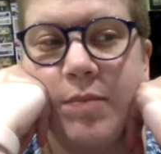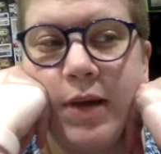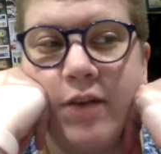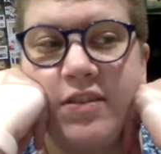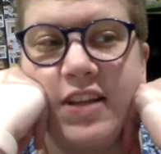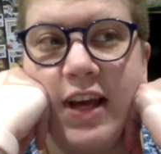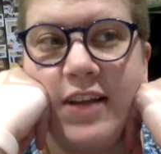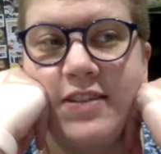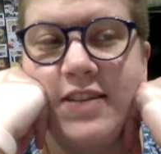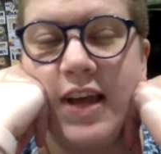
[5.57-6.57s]
about
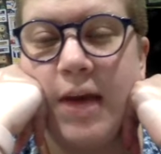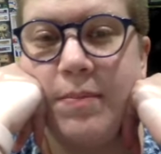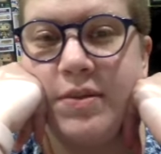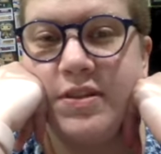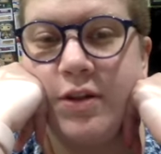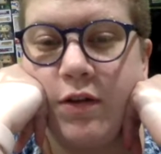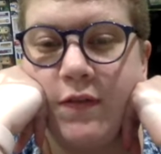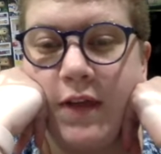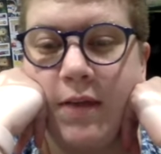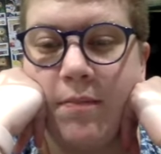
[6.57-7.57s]
tonight's episode of
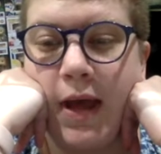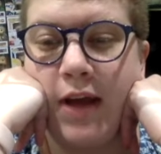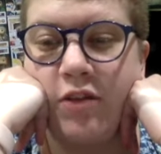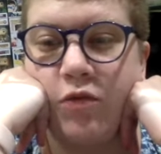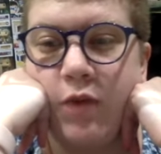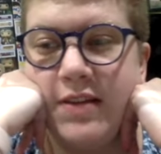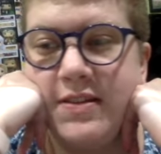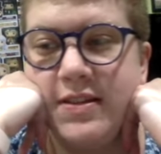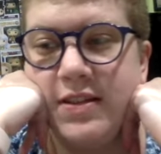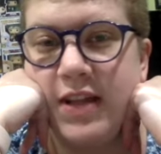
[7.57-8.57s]
Impact
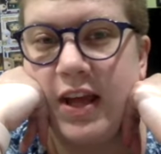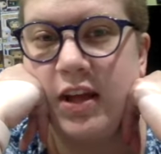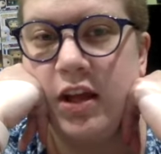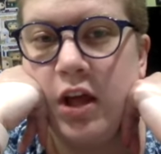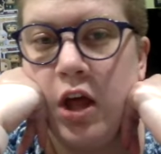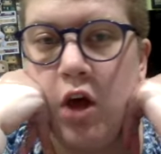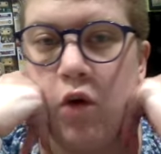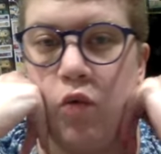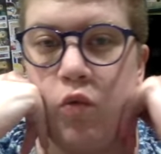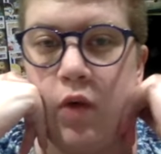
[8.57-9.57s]
Wrestling,
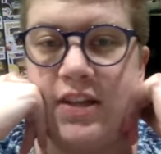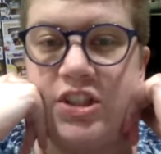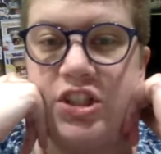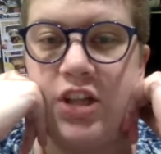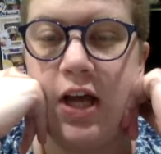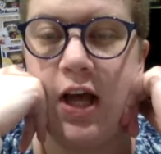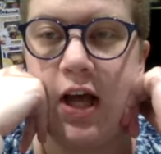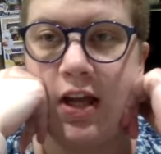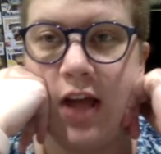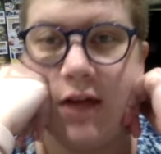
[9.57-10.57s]
which
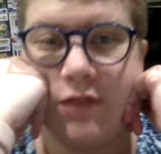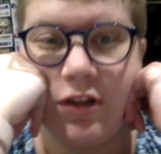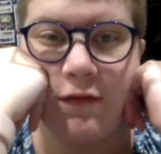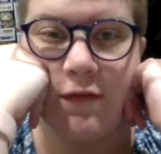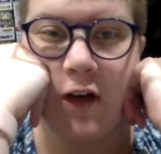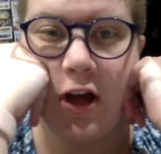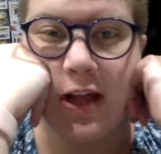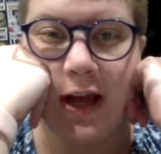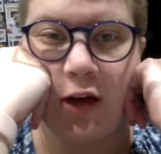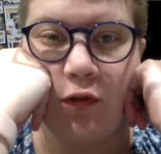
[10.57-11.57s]
covered the
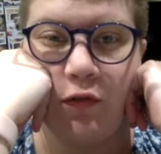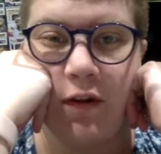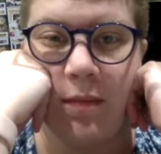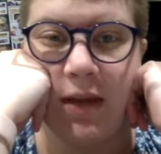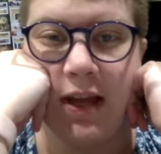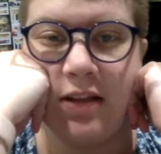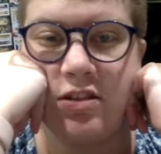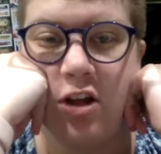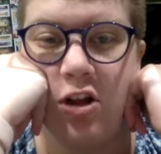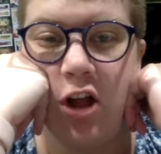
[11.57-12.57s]
fallout from
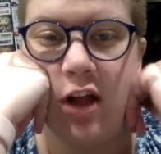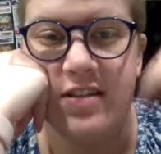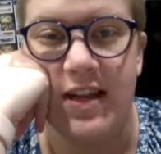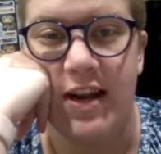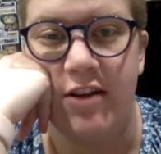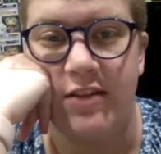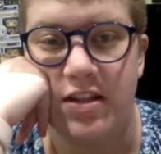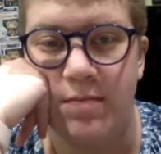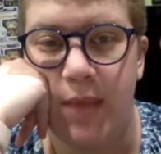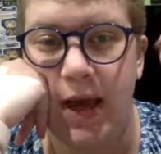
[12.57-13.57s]
Against All Odds that aired
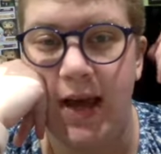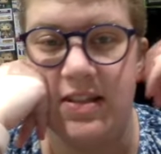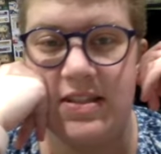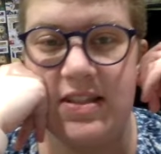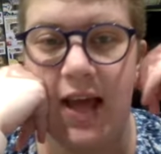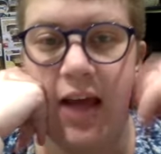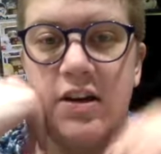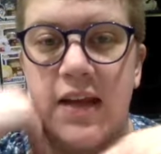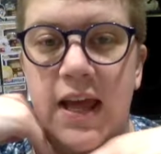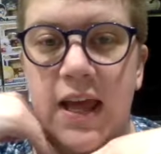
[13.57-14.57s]
this past
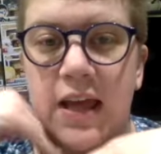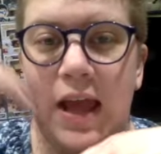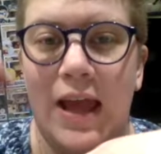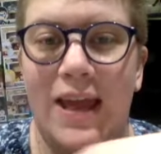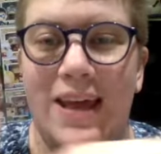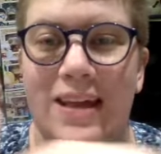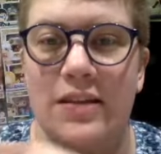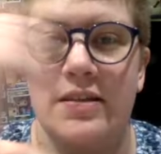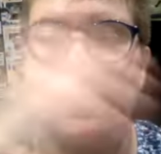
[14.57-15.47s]
Saturday. And